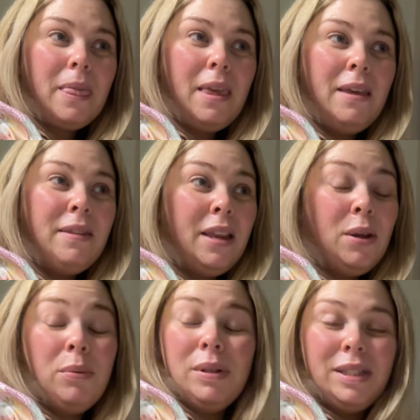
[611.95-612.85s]
and then he
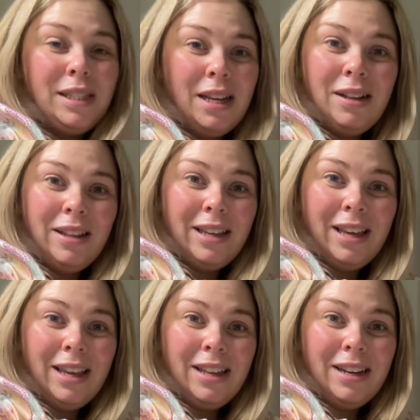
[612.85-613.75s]
wouldn't settle
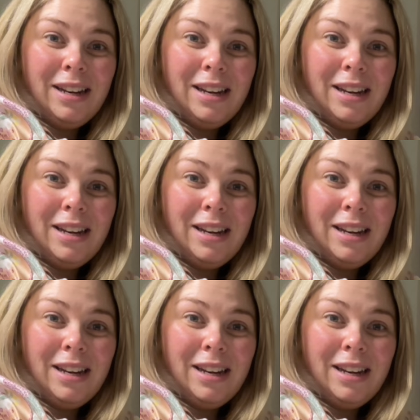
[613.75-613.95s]
again